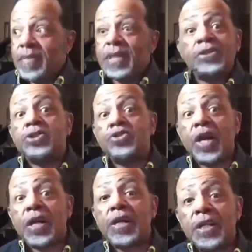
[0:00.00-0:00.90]
a little,
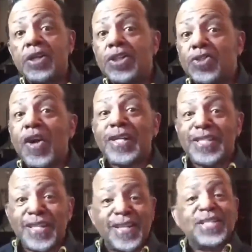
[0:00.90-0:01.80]
a little
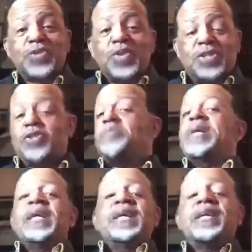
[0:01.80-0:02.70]
astrology and That's where the term
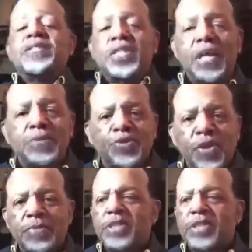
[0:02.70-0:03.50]
in English comes from.